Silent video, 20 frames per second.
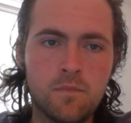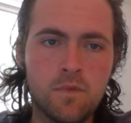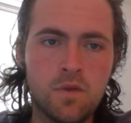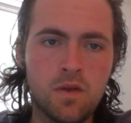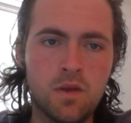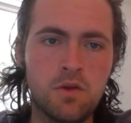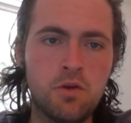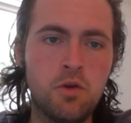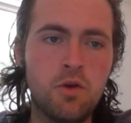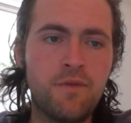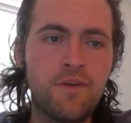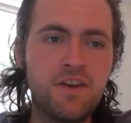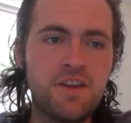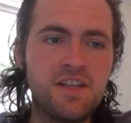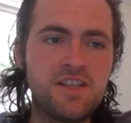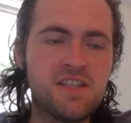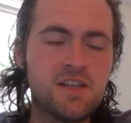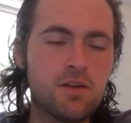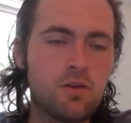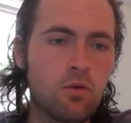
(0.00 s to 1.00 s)
You do have a
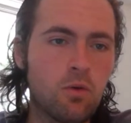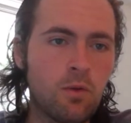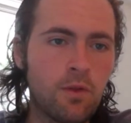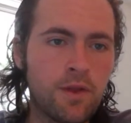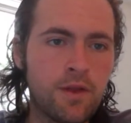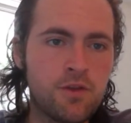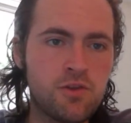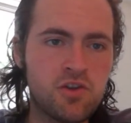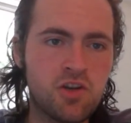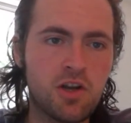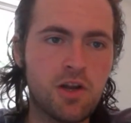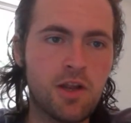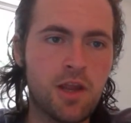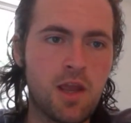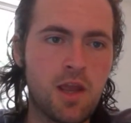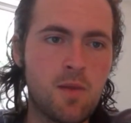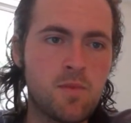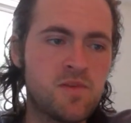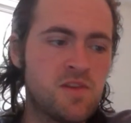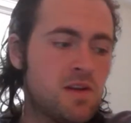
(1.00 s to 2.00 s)
decent goalie in John
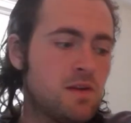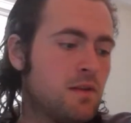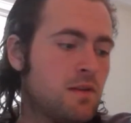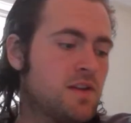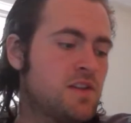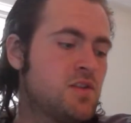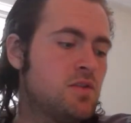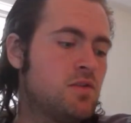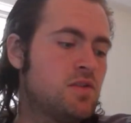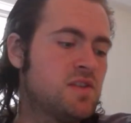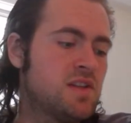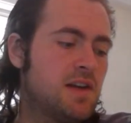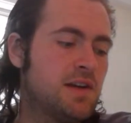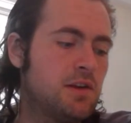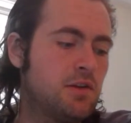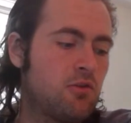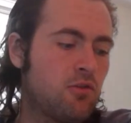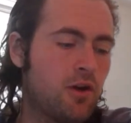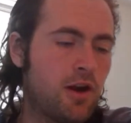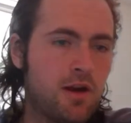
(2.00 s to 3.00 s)
Gibson, unless you decide to
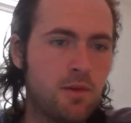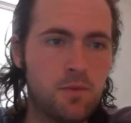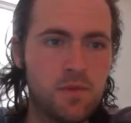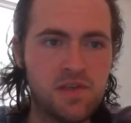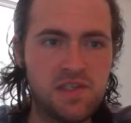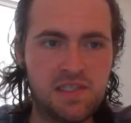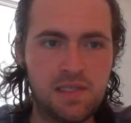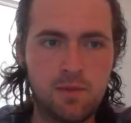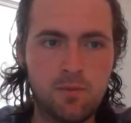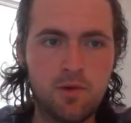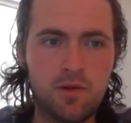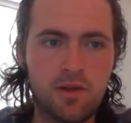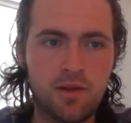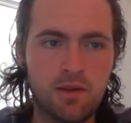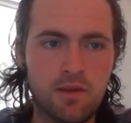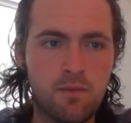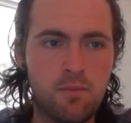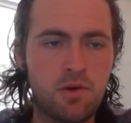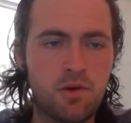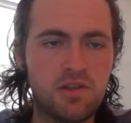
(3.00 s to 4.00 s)
trade him this summer like
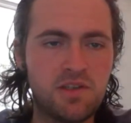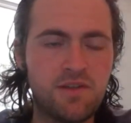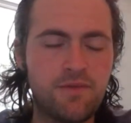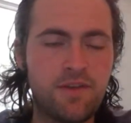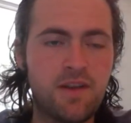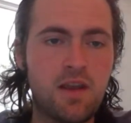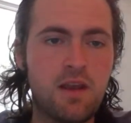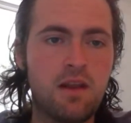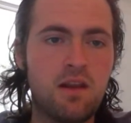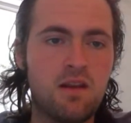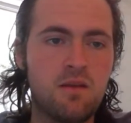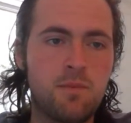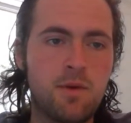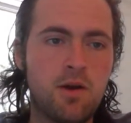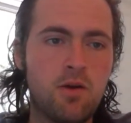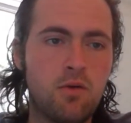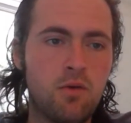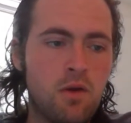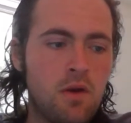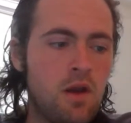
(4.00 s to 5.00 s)
they pontificated
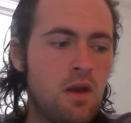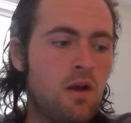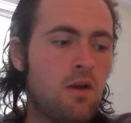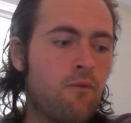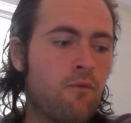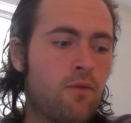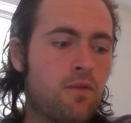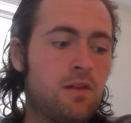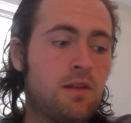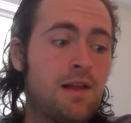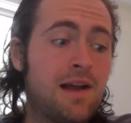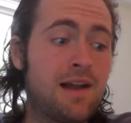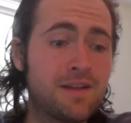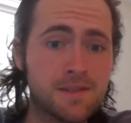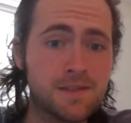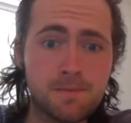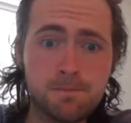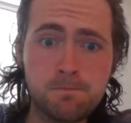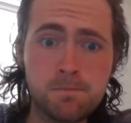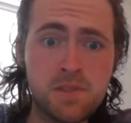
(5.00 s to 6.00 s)
about for the
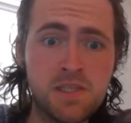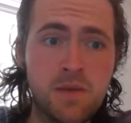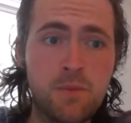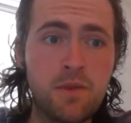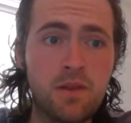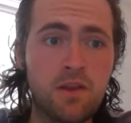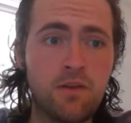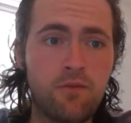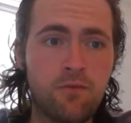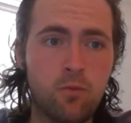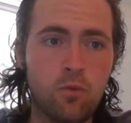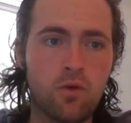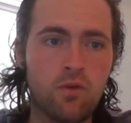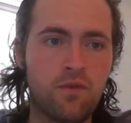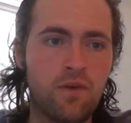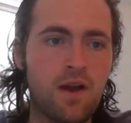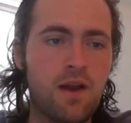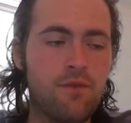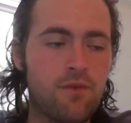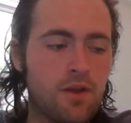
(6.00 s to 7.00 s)
last seemingly 4 to
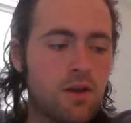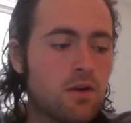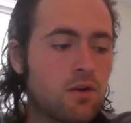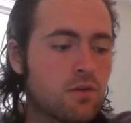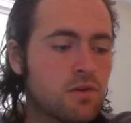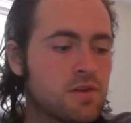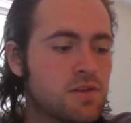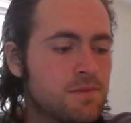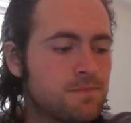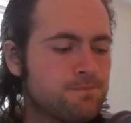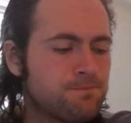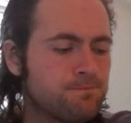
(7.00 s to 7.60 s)
5 years.